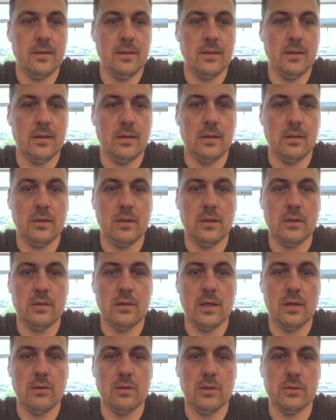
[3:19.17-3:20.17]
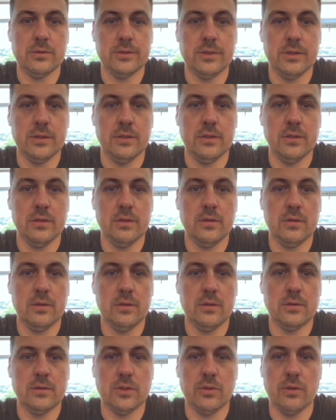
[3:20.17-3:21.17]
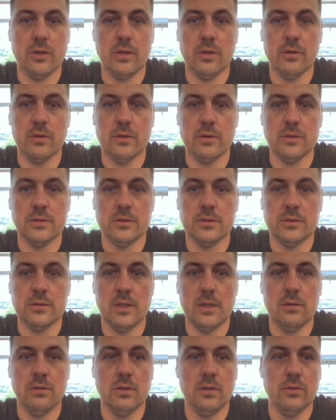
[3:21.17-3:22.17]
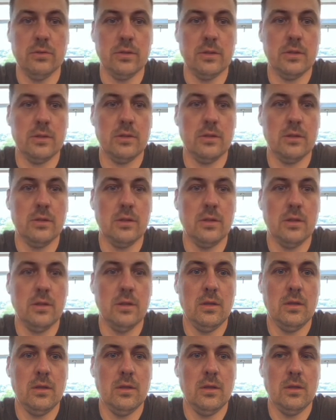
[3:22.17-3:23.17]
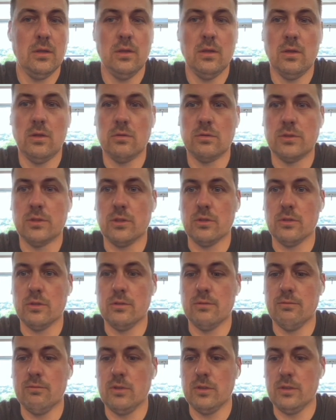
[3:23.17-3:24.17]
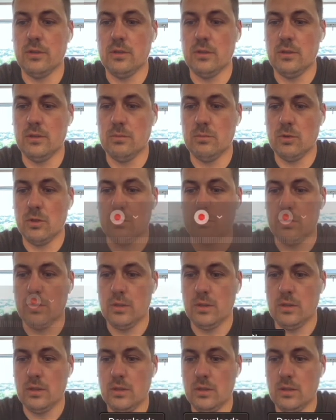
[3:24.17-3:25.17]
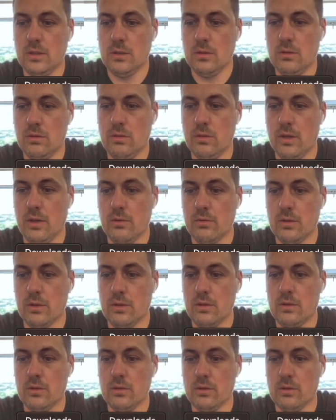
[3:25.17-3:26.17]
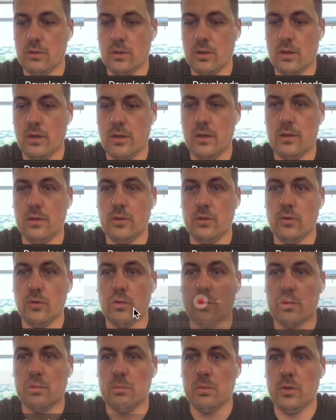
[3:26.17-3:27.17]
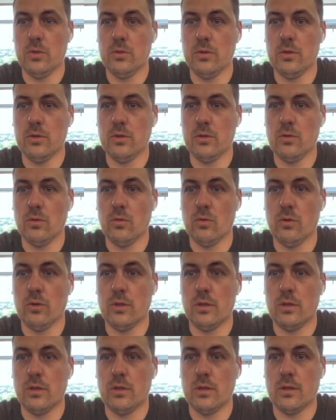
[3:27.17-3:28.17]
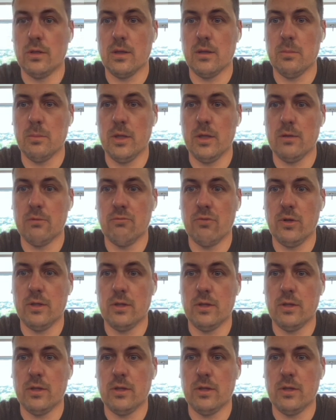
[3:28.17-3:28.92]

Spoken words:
and you hit downloads here, and so here it is downloading. Alternatively, it might be down here on your computer, or you can click on the magnifying